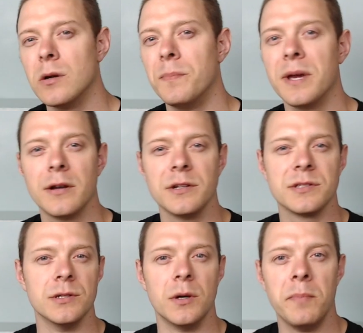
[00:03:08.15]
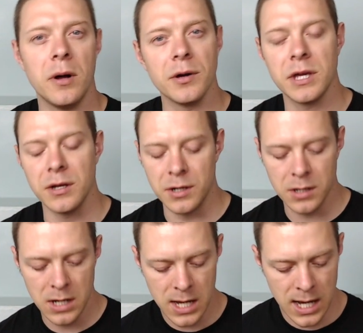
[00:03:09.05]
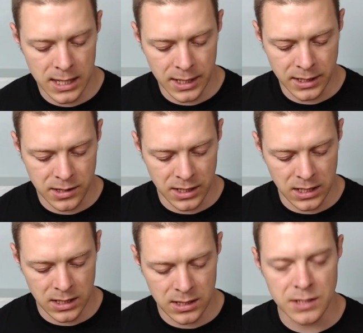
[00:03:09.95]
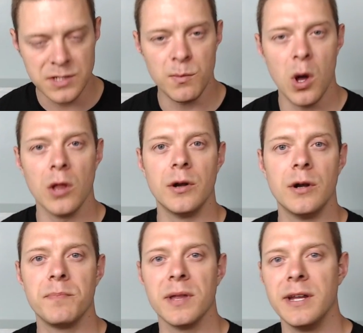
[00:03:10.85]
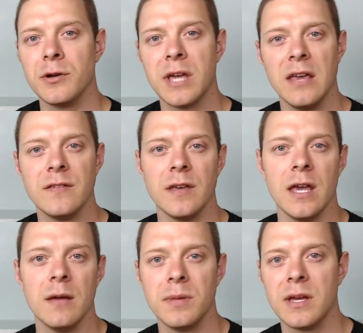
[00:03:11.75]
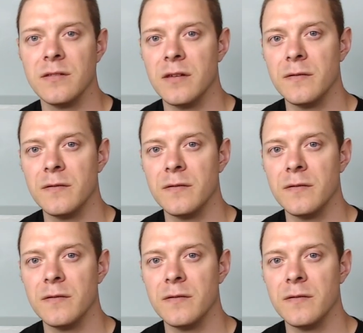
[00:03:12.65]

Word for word: bigger. It's a little bulkier. I like the the smaller Plano case again because it,